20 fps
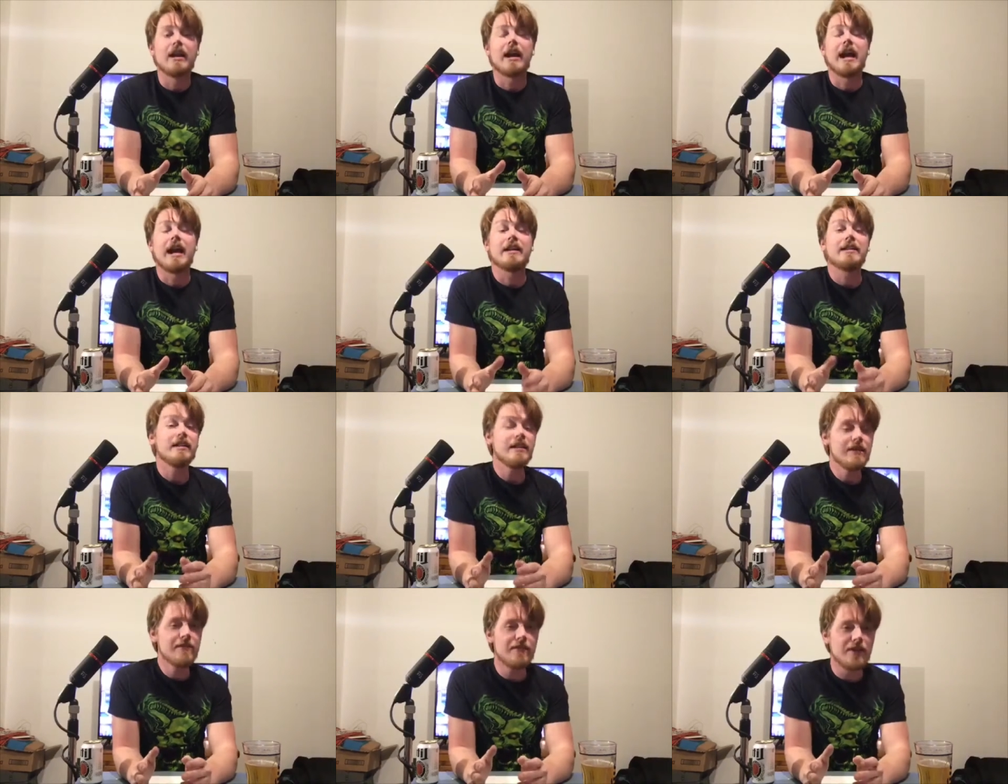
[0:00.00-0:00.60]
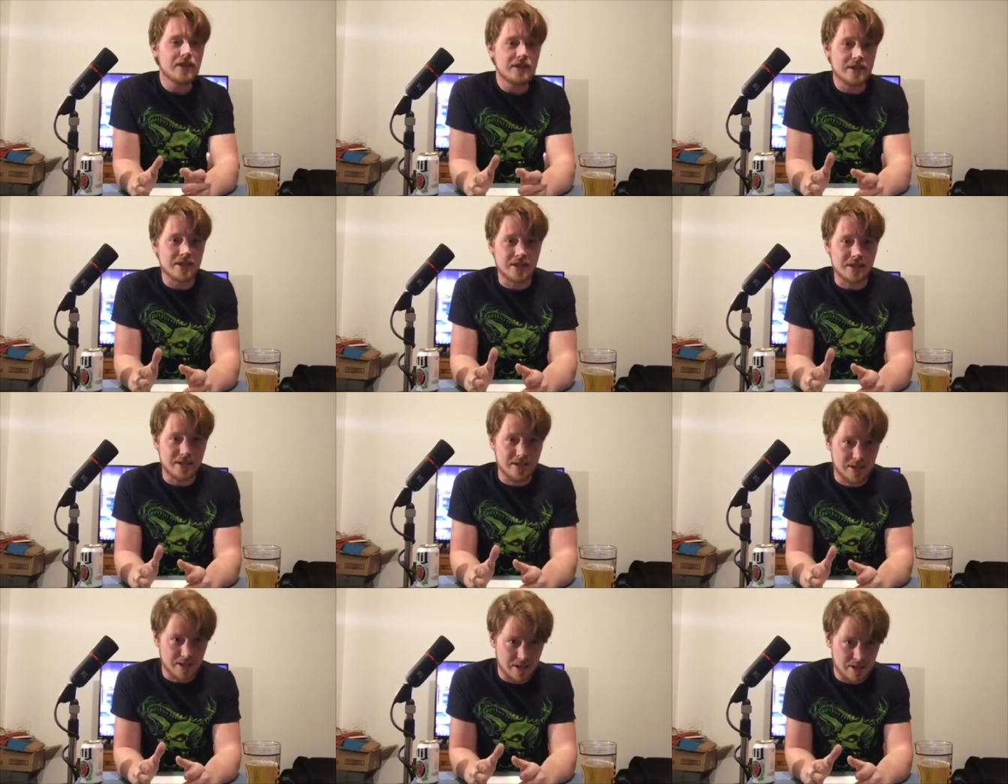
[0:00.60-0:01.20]
Anthony
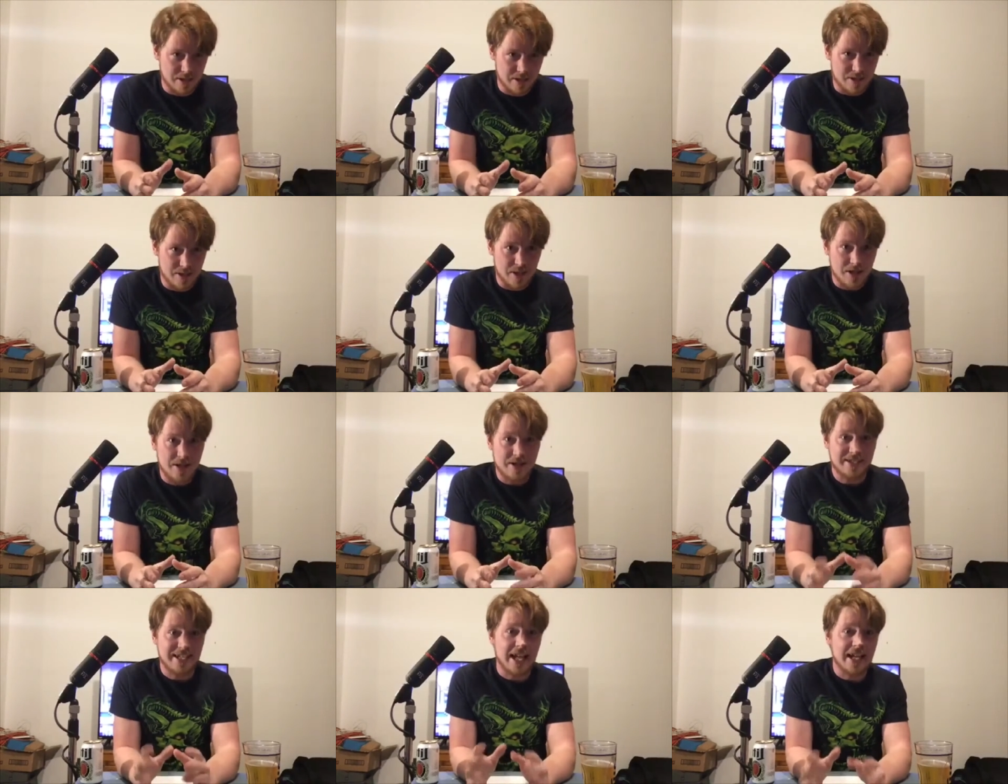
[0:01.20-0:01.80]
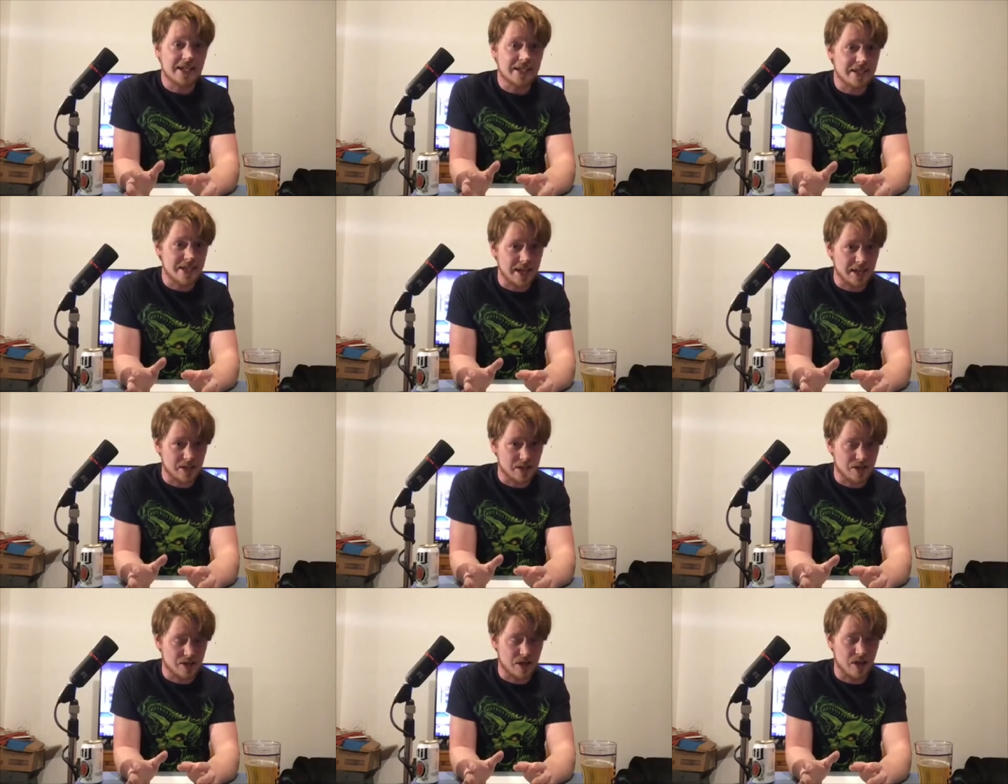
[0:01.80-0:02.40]
Vincent does
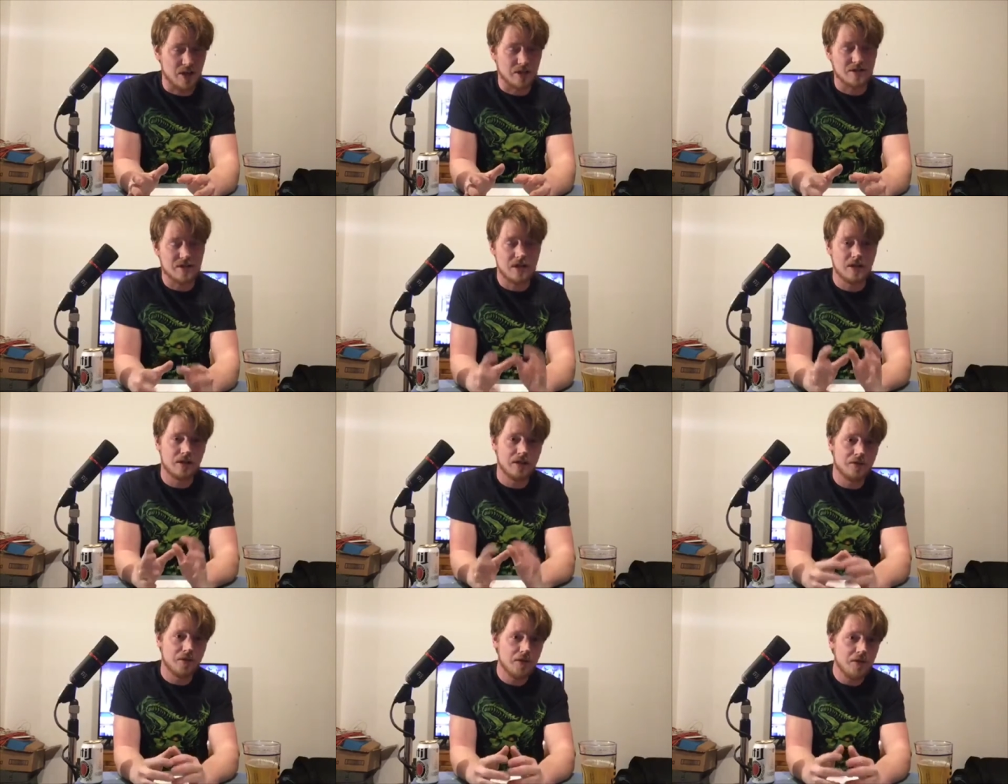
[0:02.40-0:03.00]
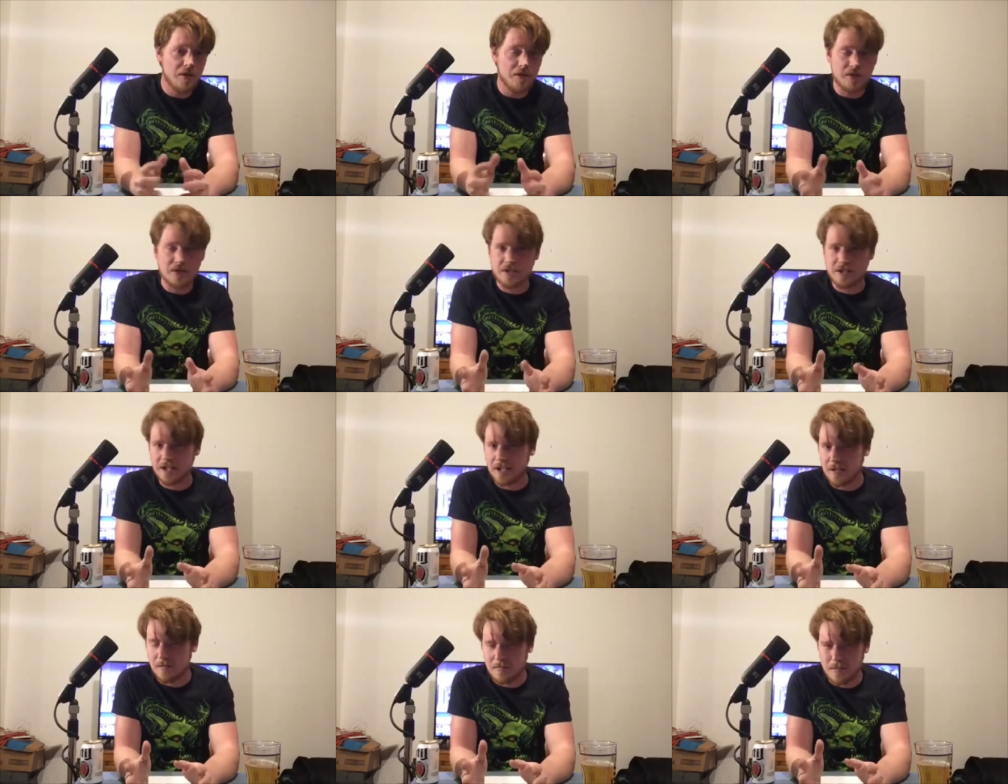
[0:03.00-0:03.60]
10-second songs. I don't know if you've ever
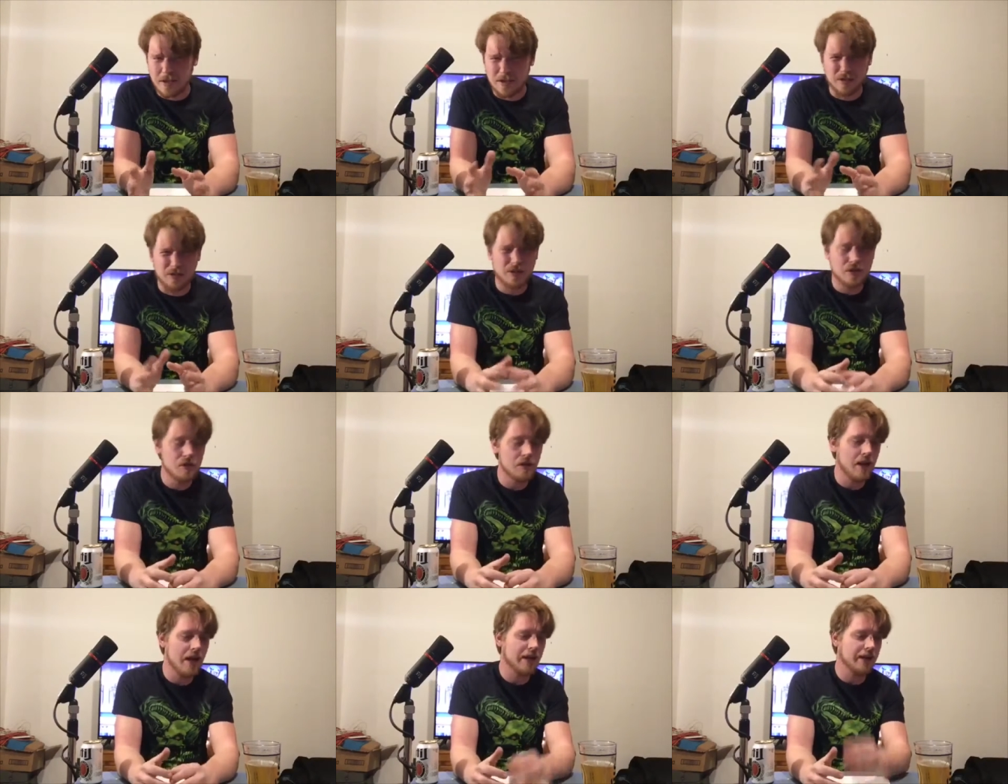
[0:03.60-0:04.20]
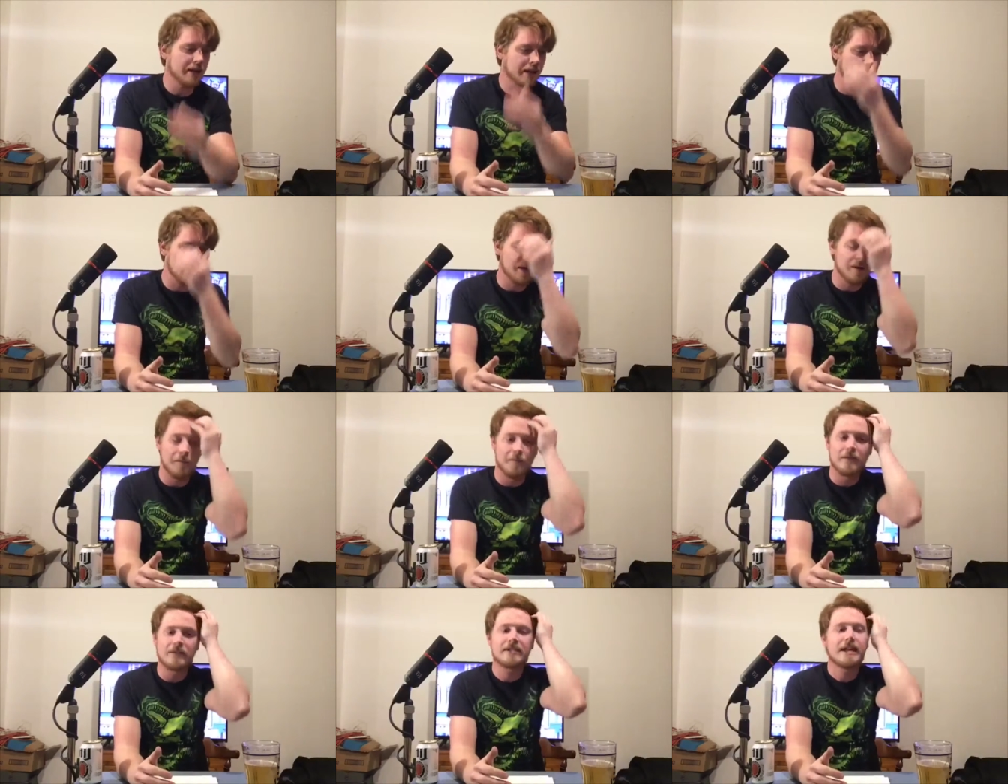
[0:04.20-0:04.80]
seen him, but he'll do like
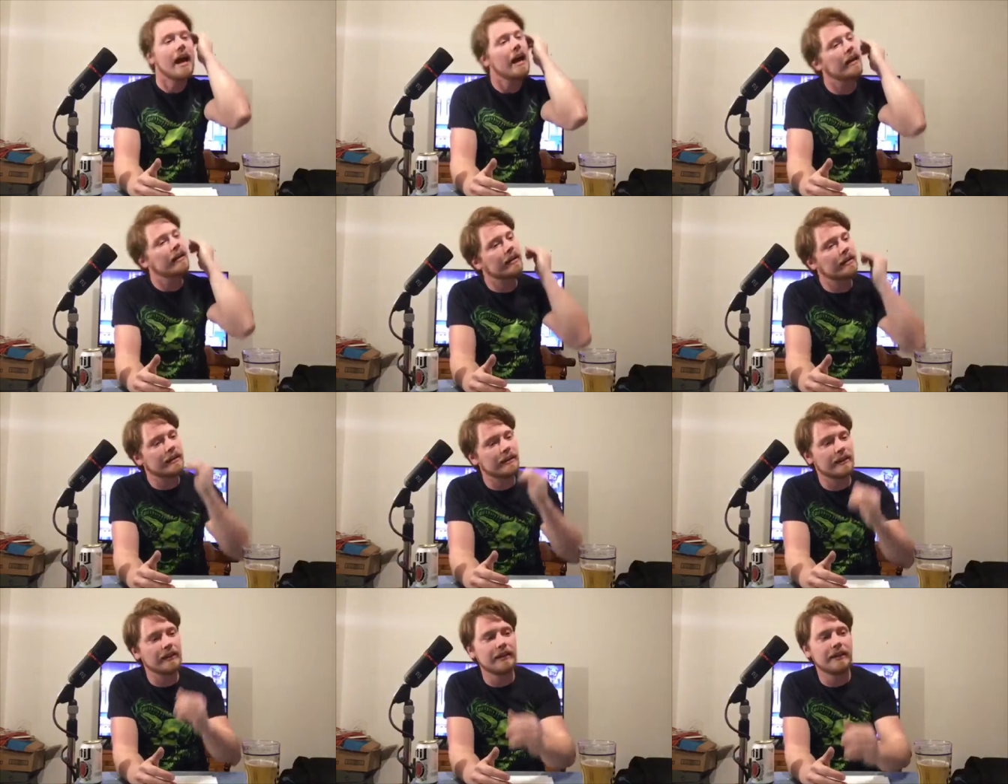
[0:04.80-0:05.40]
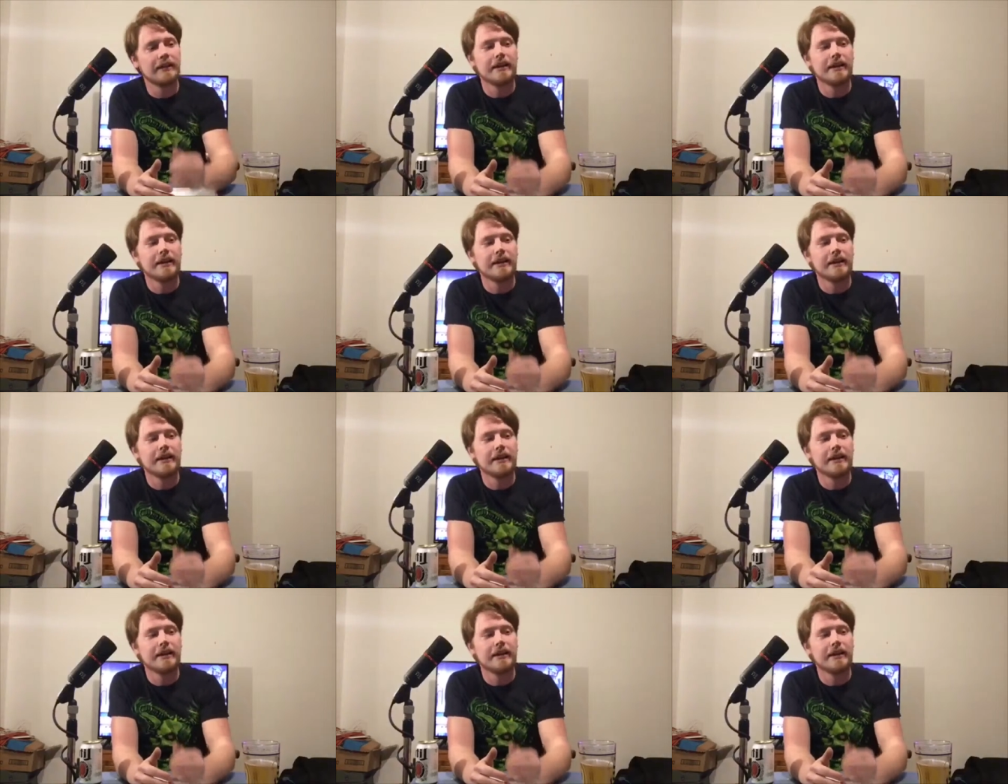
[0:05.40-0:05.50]
Metallica